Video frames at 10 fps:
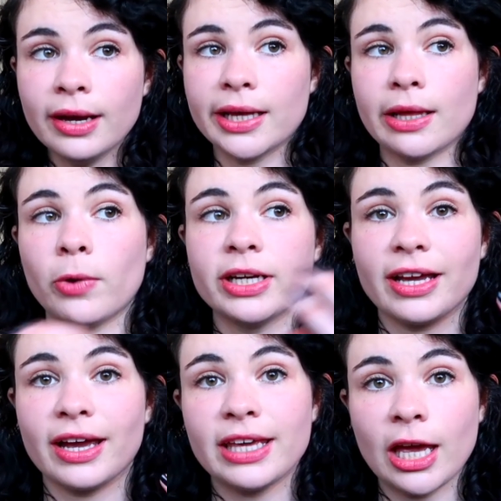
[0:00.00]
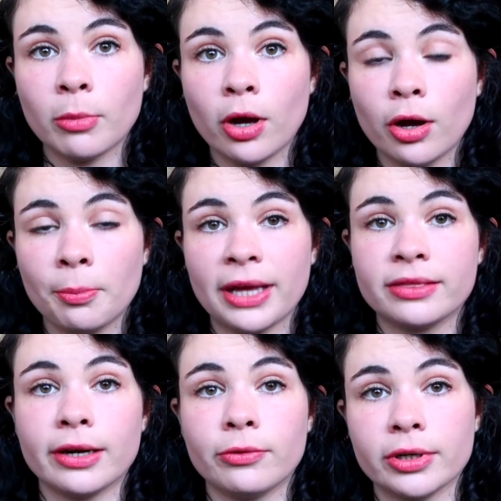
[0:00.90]
And then one day I came home
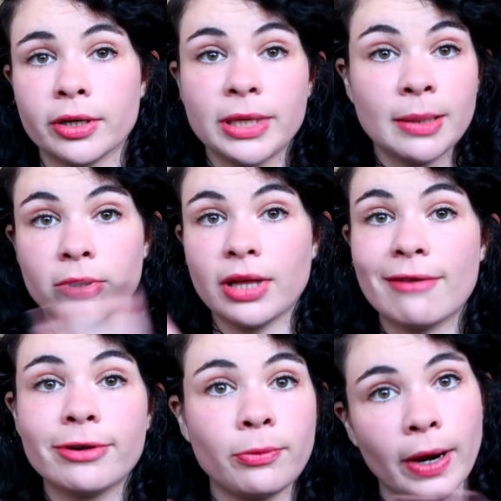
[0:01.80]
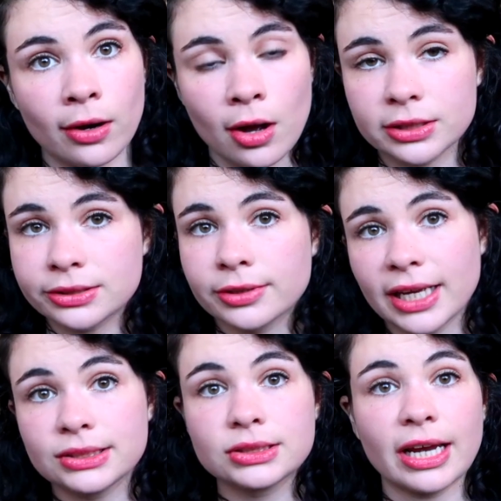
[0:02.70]
and there were people everywhere, hostile
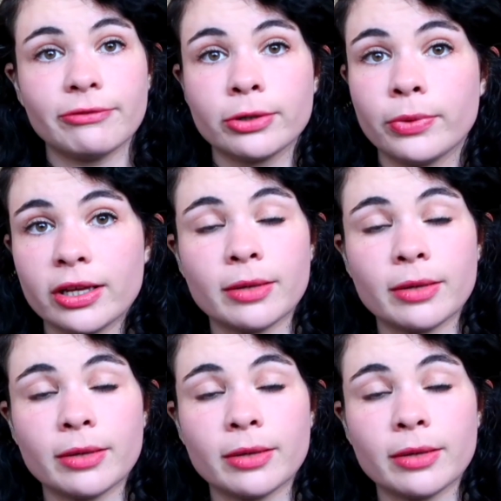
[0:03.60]
guests everywhere.